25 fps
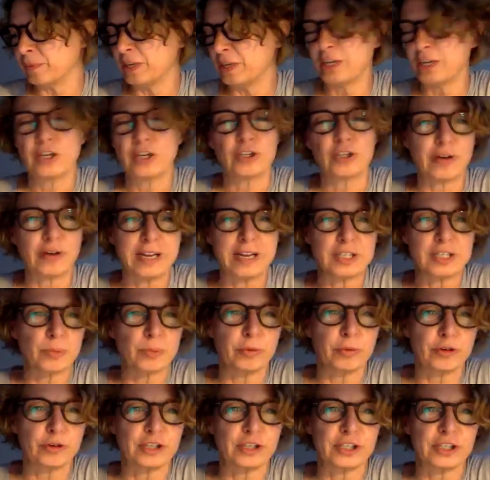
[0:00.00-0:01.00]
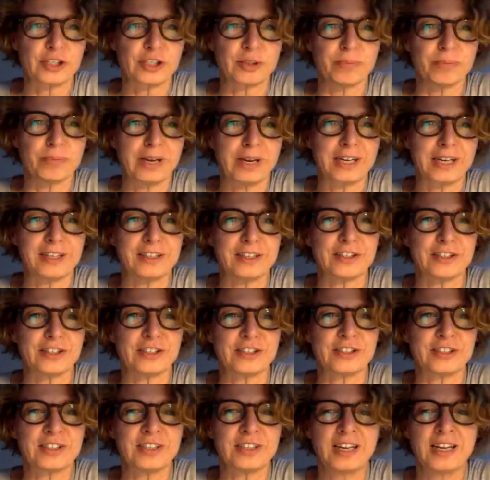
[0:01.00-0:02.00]
transporter
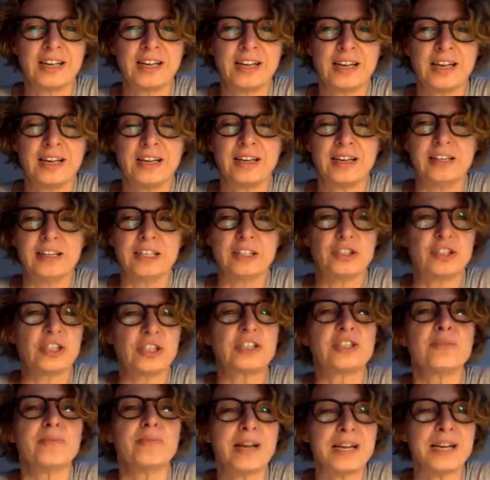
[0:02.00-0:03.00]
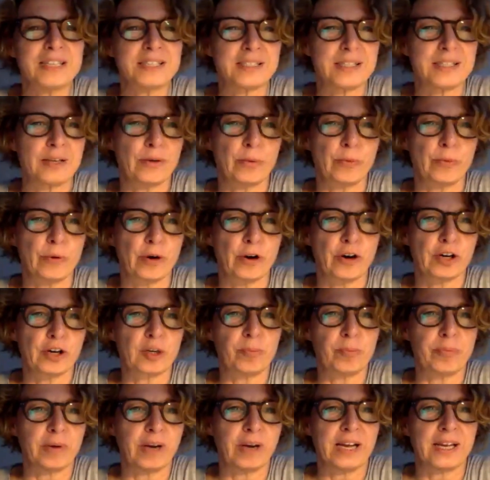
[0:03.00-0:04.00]
smugglers legitimize their
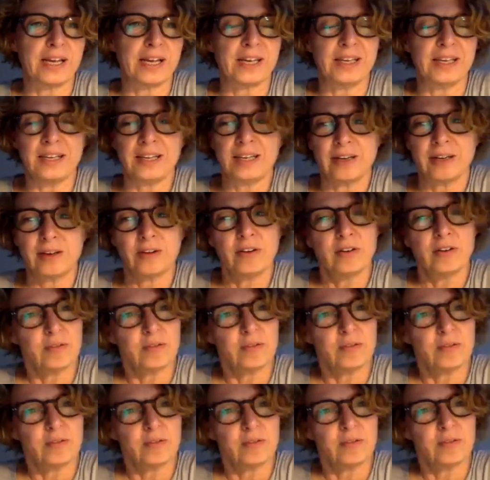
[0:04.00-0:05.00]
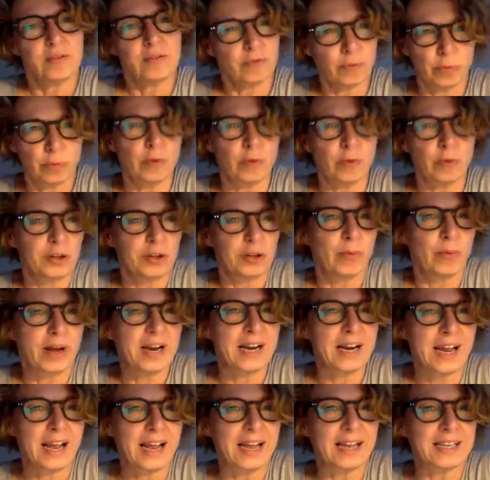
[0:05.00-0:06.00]
work by, on the
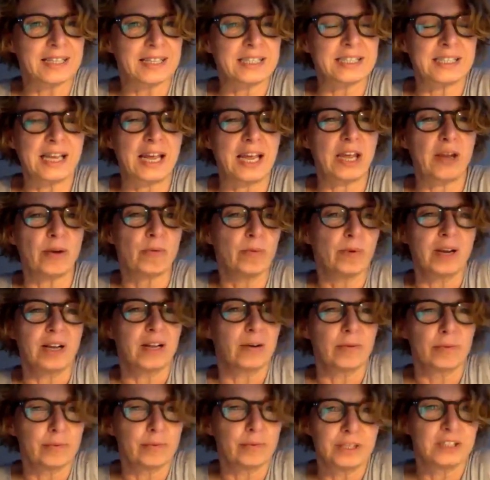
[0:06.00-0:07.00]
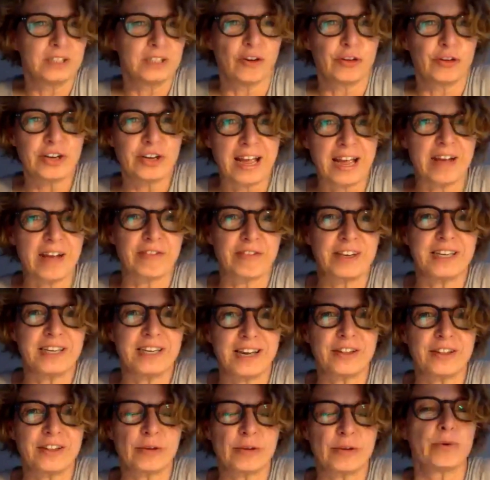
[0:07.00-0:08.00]
one hand, saying, well, we don't have any
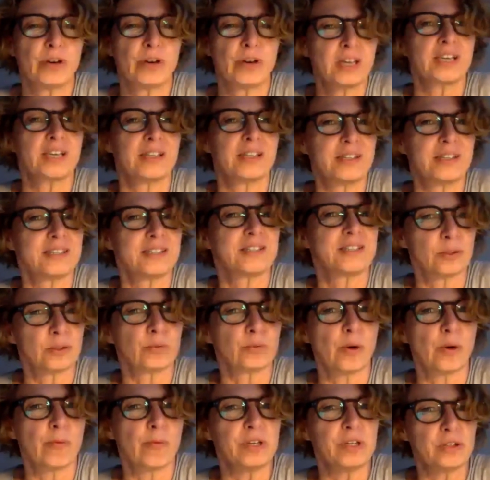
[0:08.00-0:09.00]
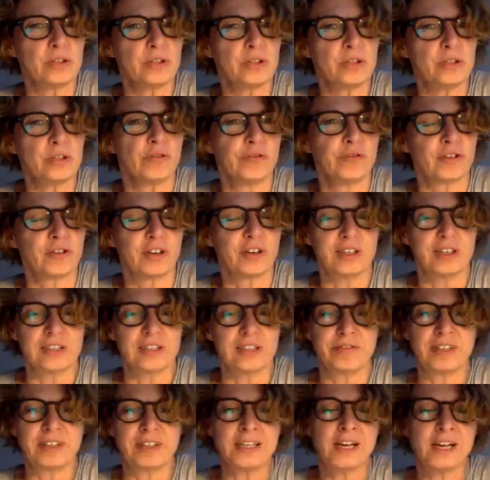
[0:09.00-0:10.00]
other work and this is what we do for a
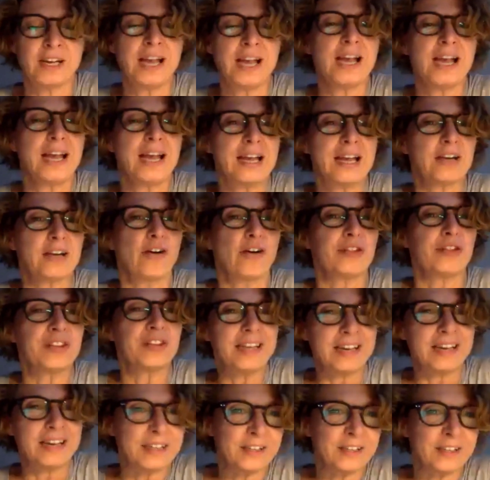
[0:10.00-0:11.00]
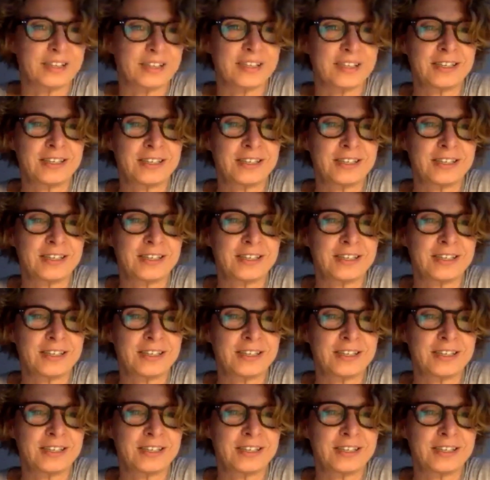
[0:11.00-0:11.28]
living. And on the other,